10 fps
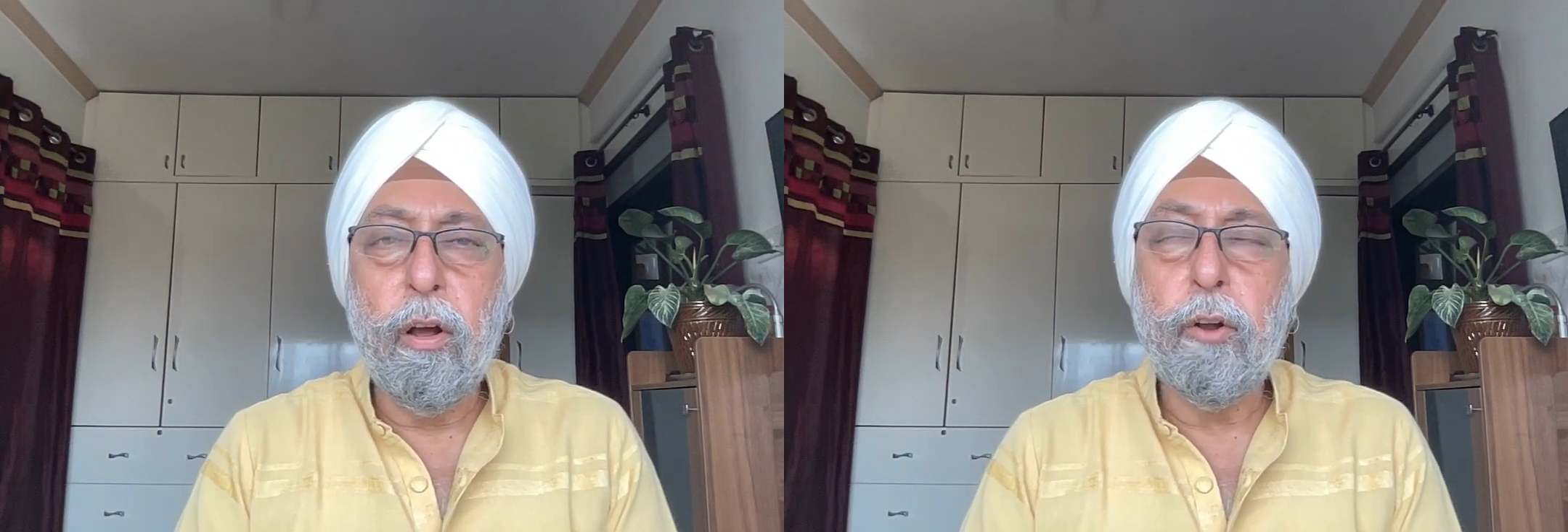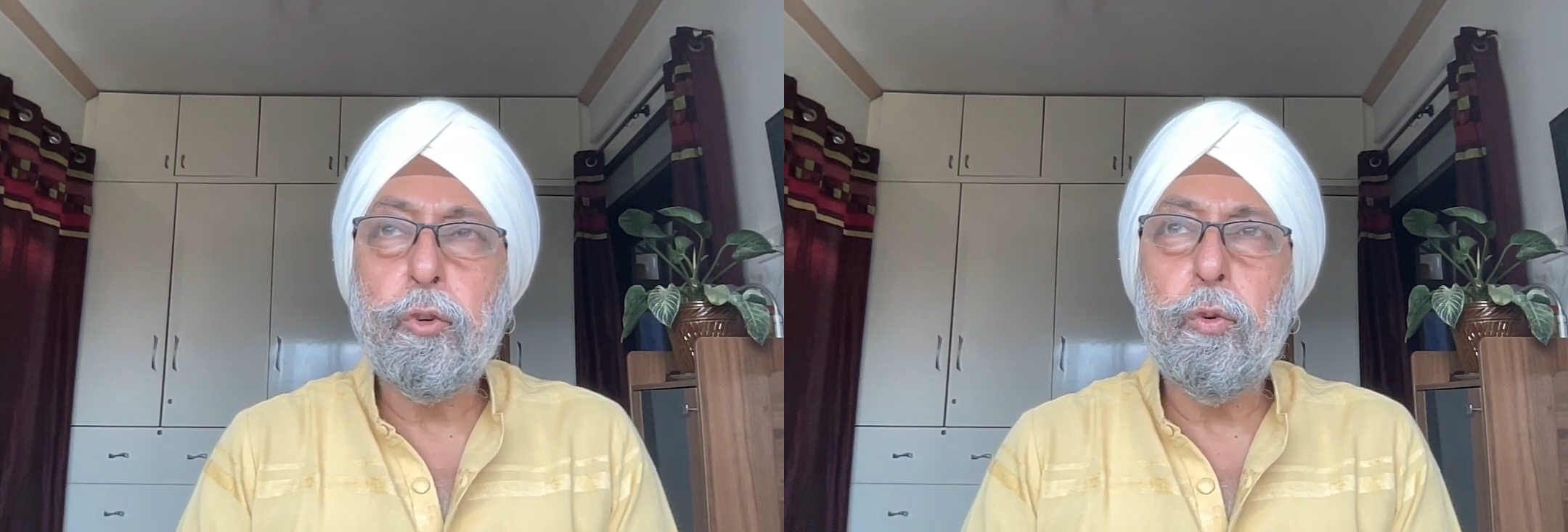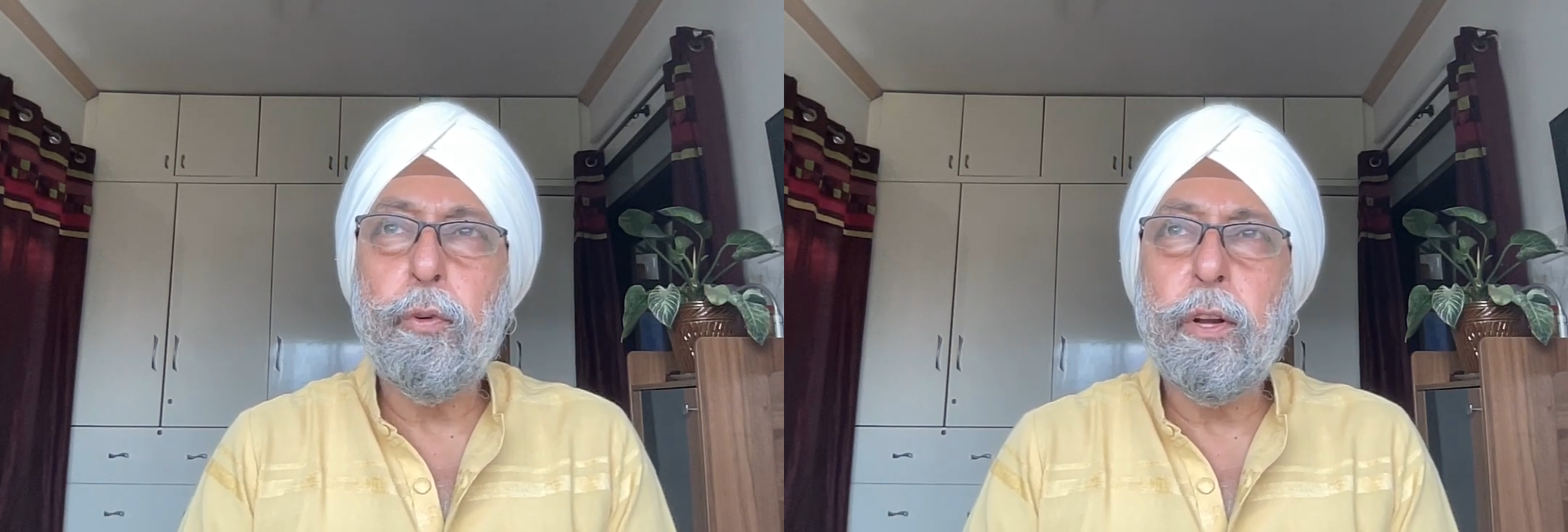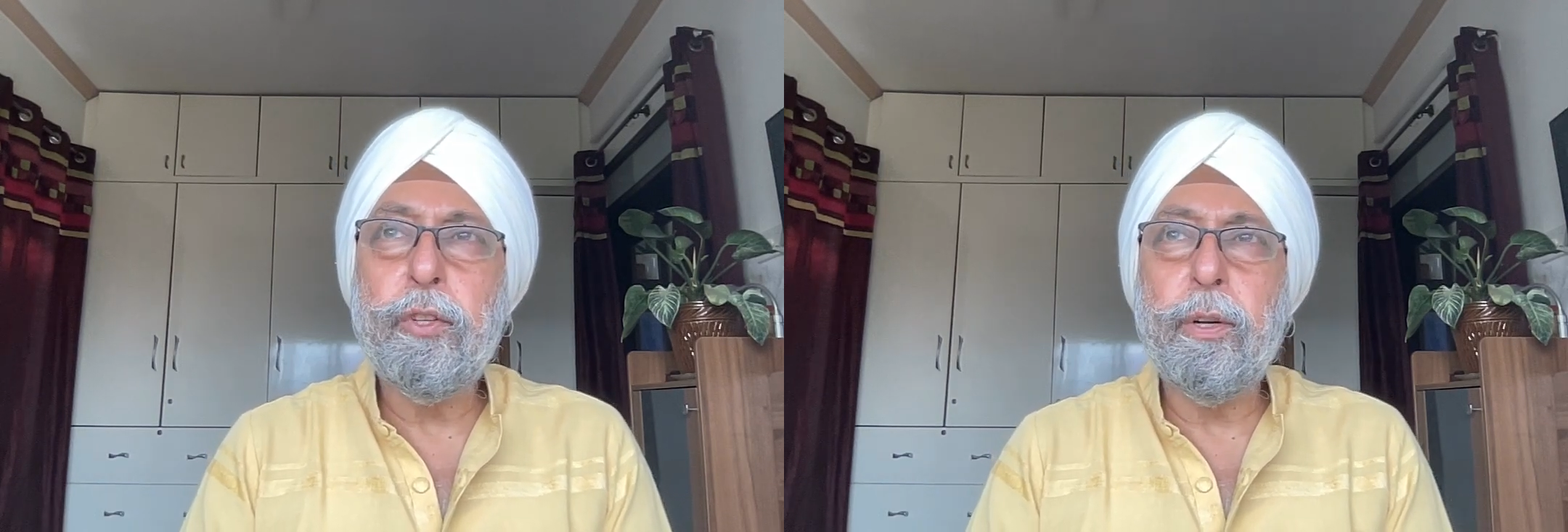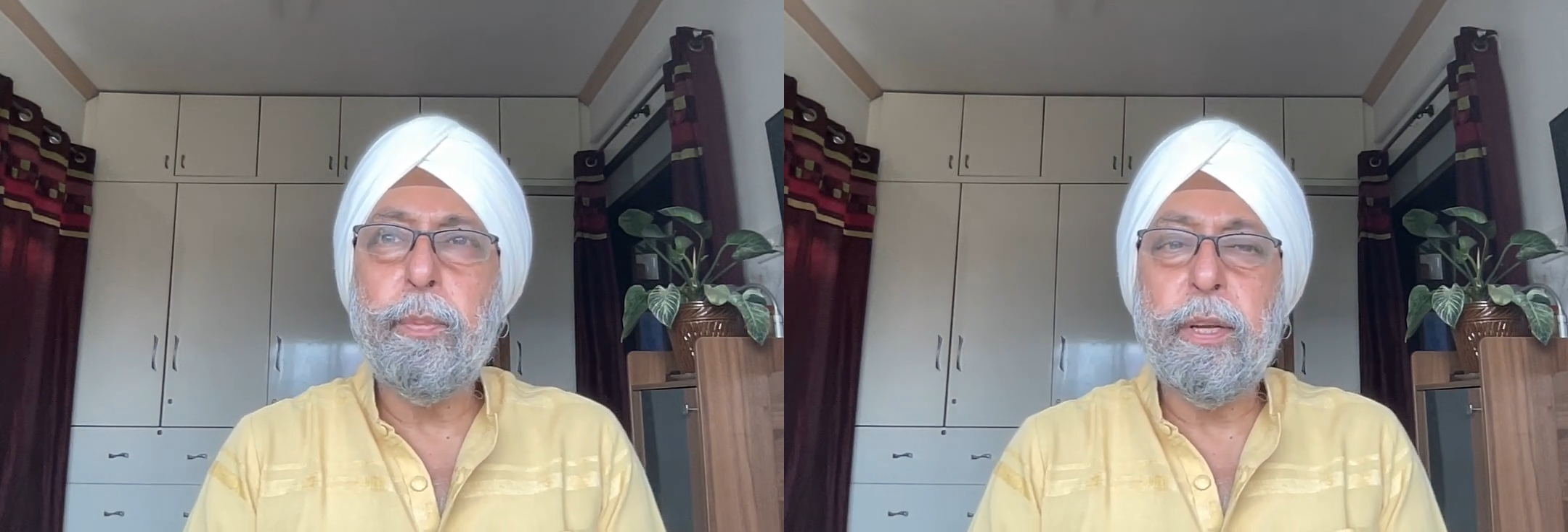A true
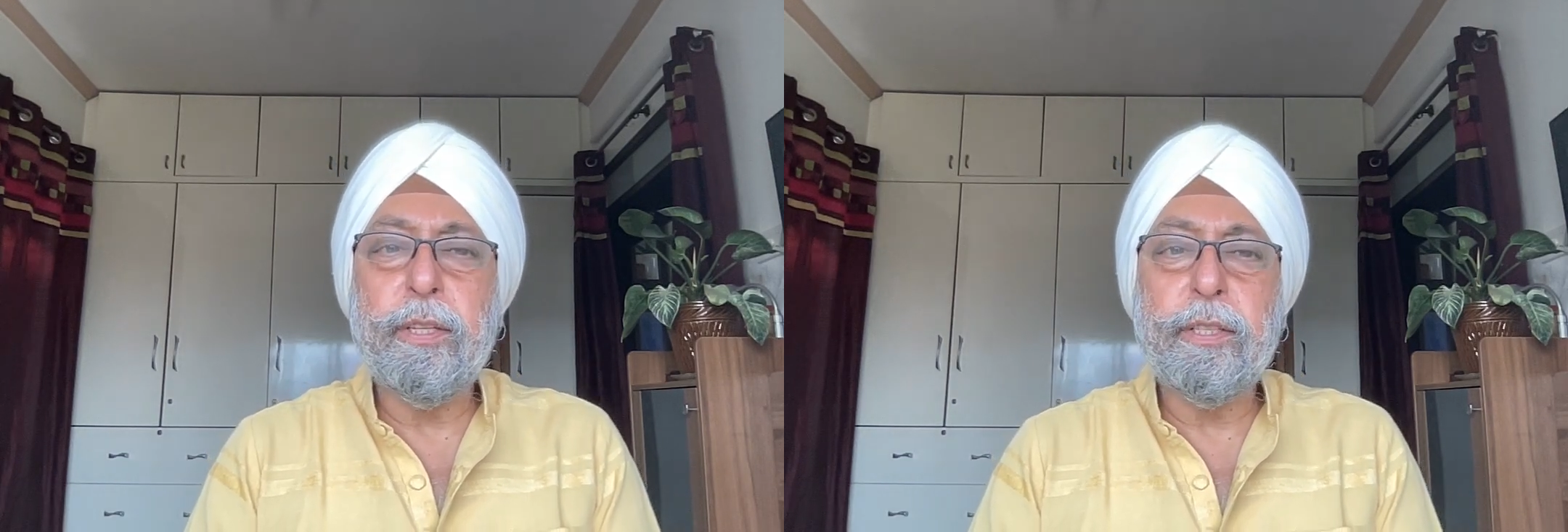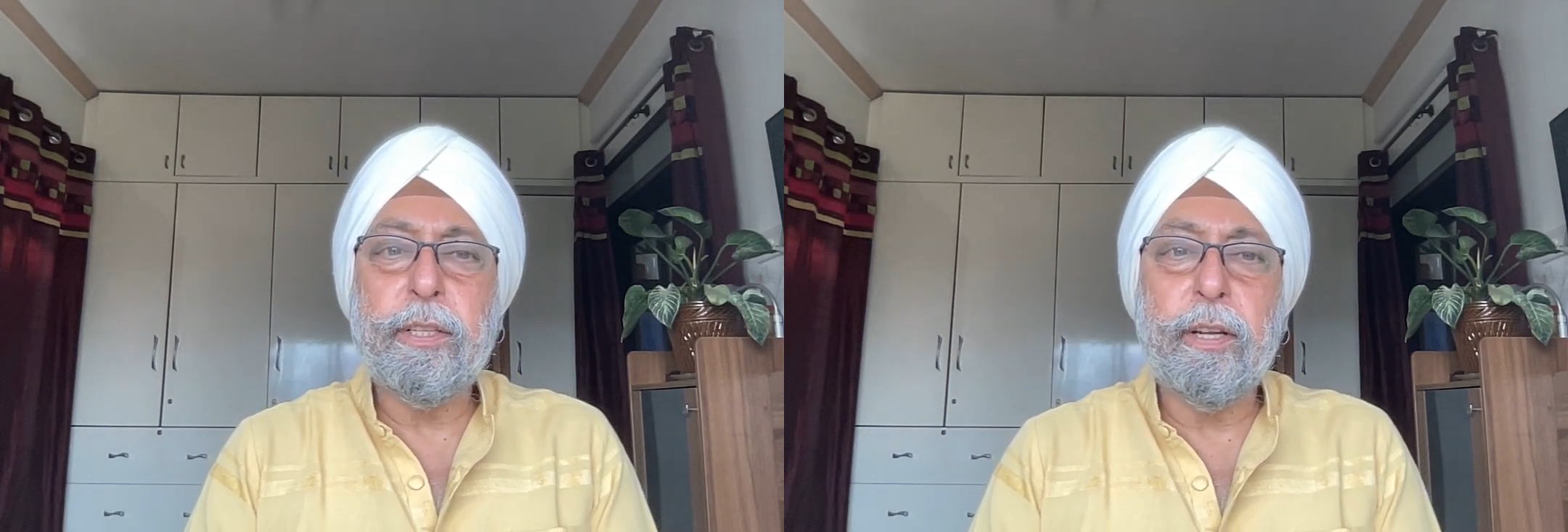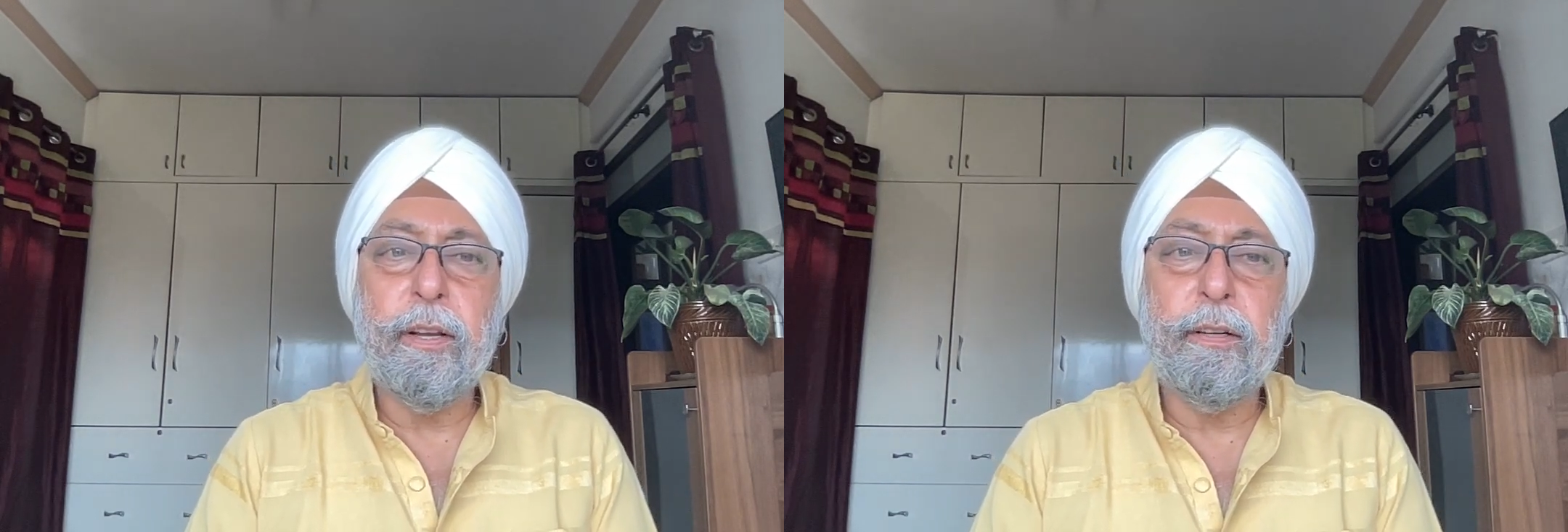friendship is